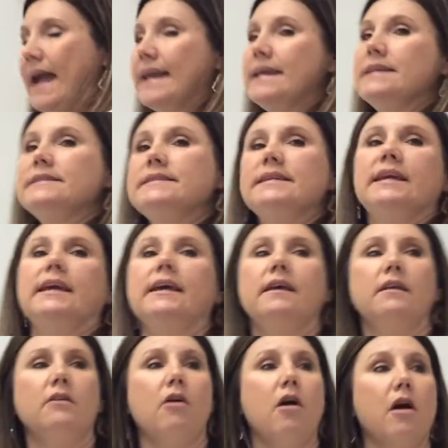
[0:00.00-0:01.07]
9, and
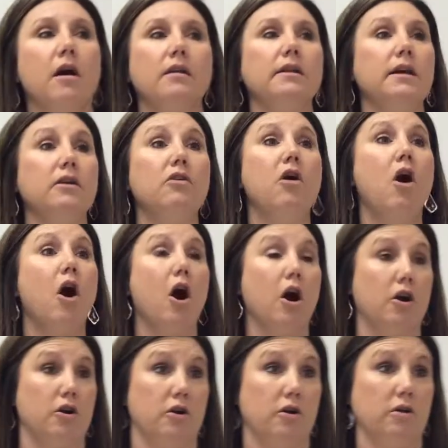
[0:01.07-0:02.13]
10 are a little
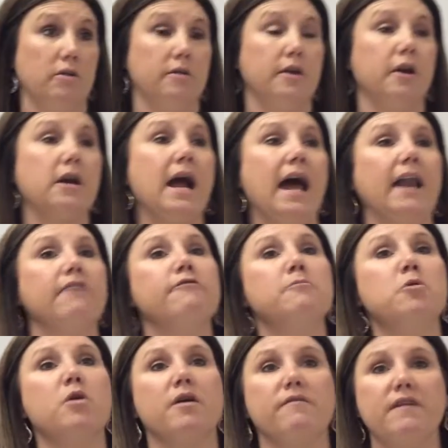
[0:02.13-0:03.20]
harder. They're kind of
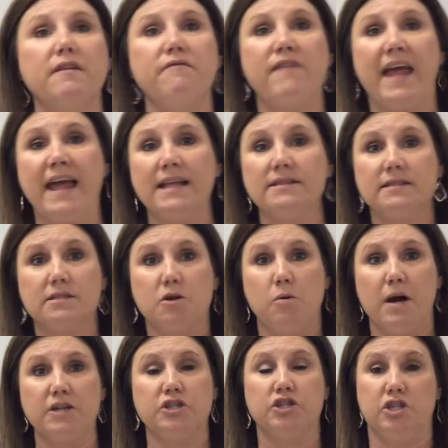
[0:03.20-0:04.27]
more of advanced
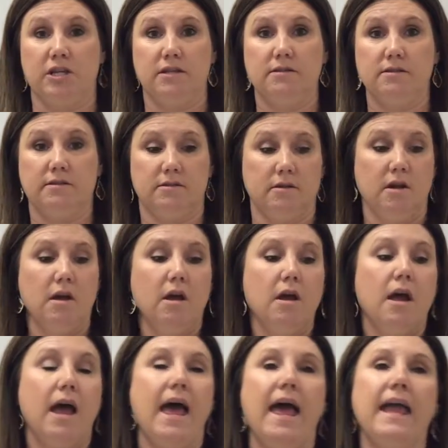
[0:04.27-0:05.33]
questions.
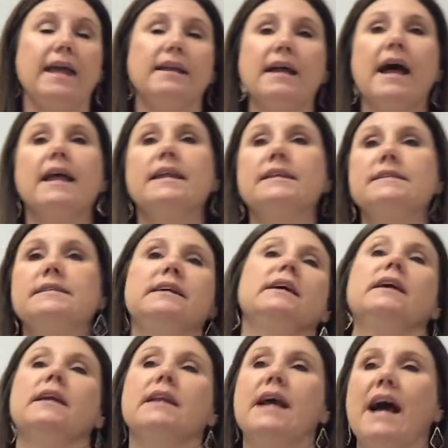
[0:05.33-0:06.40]
8, 9,
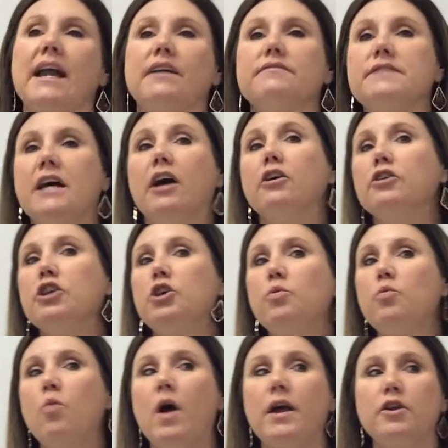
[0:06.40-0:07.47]
and 10 kind of tell you
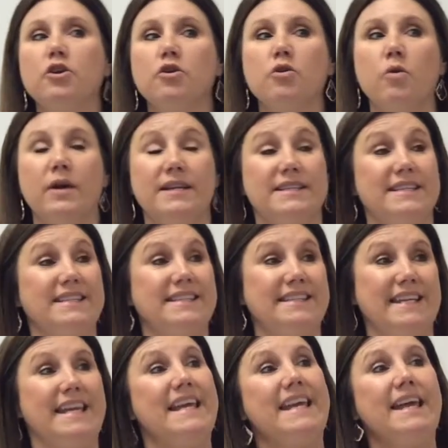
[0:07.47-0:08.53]
what you're going to
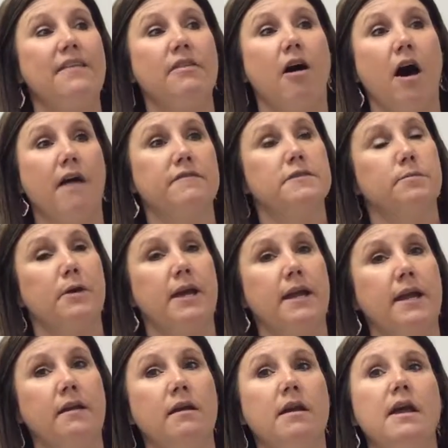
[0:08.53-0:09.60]
see in the
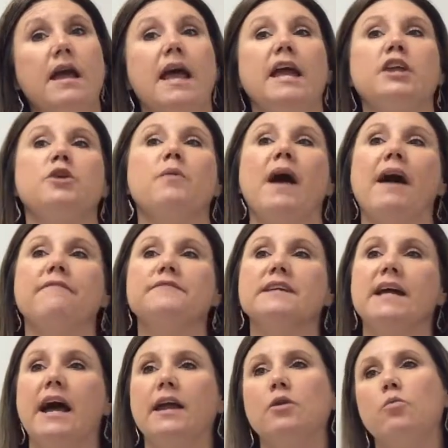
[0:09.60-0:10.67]
offspring, and you have to
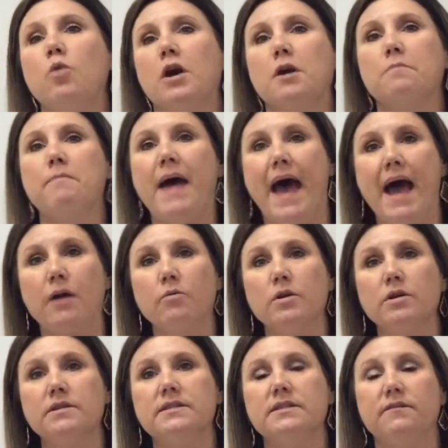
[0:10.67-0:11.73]
kind of work
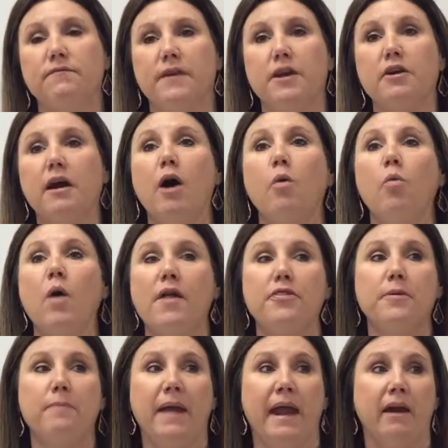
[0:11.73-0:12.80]
backwards to figure out what
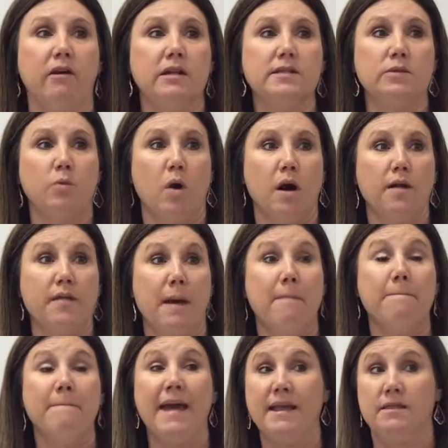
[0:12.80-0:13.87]
the parents were
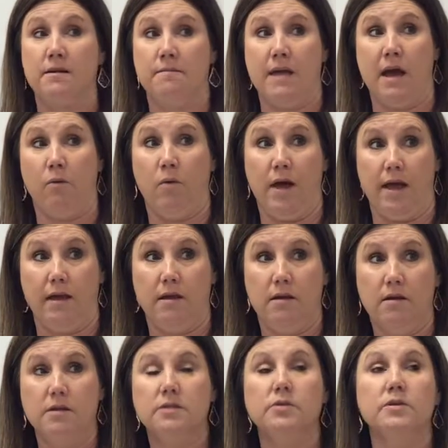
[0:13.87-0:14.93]
that made them that way.
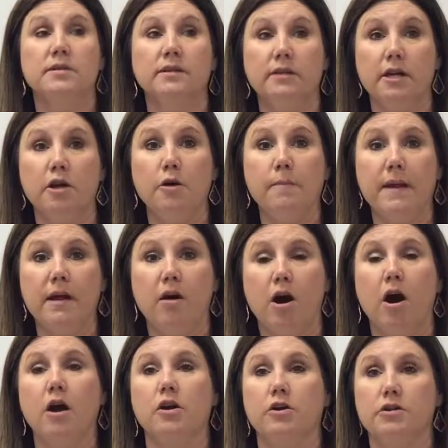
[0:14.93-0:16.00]
So it's a little bit
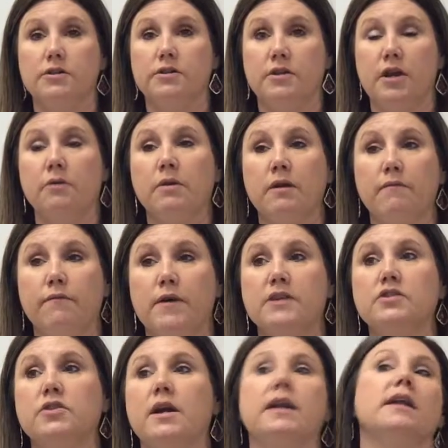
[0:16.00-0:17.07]
harder, so don't get
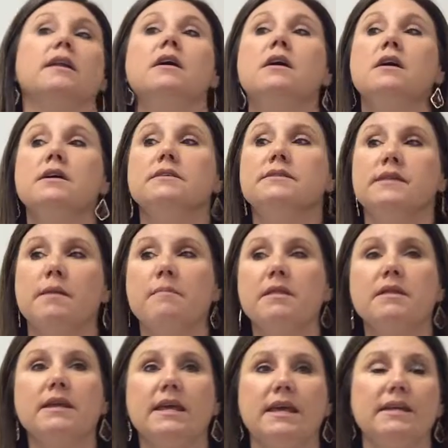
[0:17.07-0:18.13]
frustrated. Some
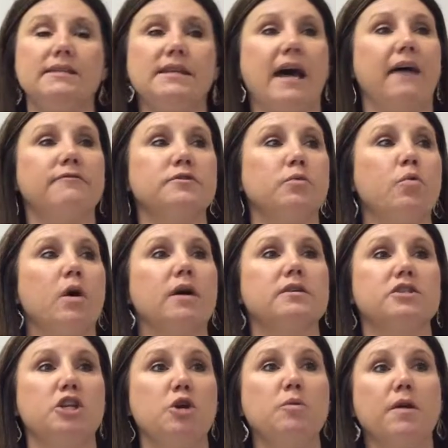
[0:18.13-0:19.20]
of the kids have to
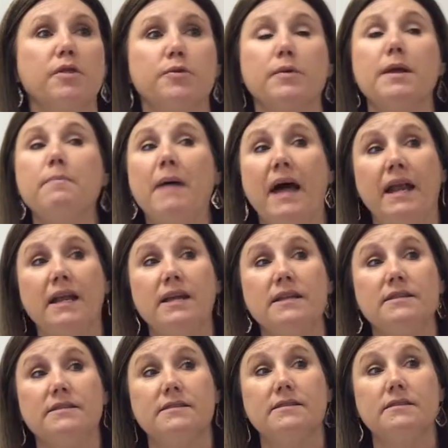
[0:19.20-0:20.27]
work 2 or 3
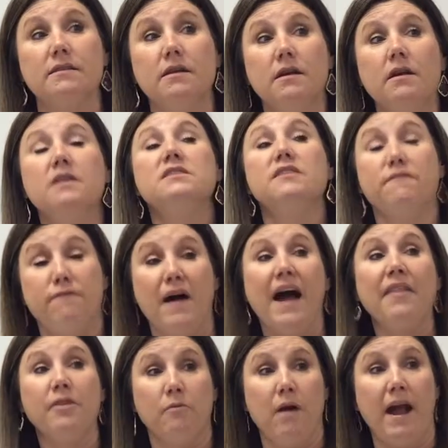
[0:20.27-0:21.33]
punnets to
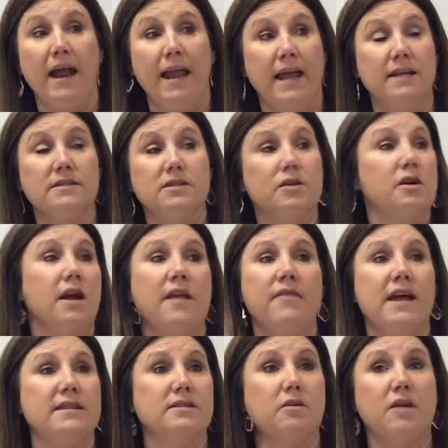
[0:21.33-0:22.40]
find the right answer, and
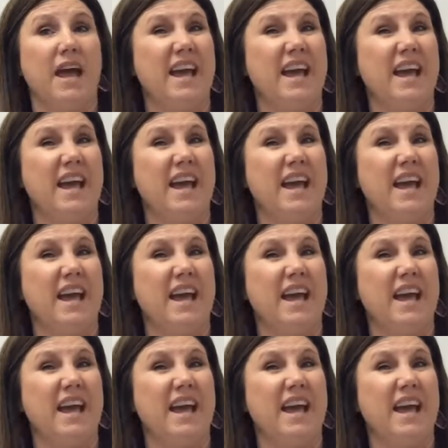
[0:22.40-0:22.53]
that's